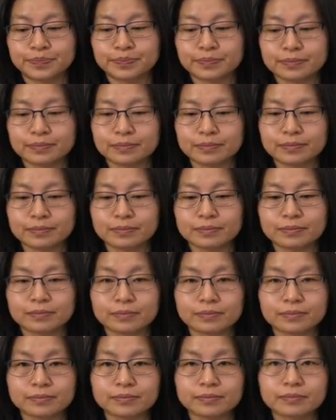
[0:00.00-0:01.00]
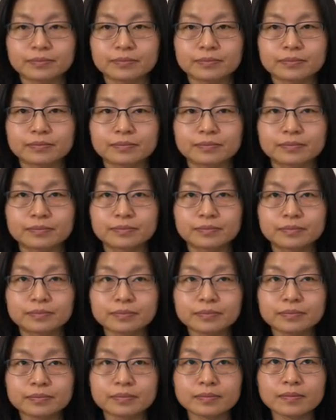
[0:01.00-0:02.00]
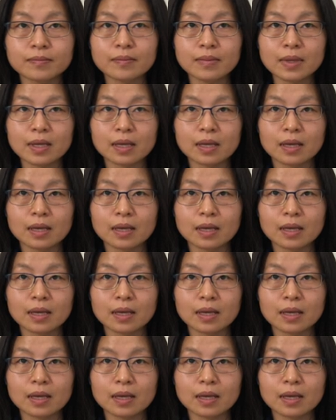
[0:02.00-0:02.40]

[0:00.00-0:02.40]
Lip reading: [no speech]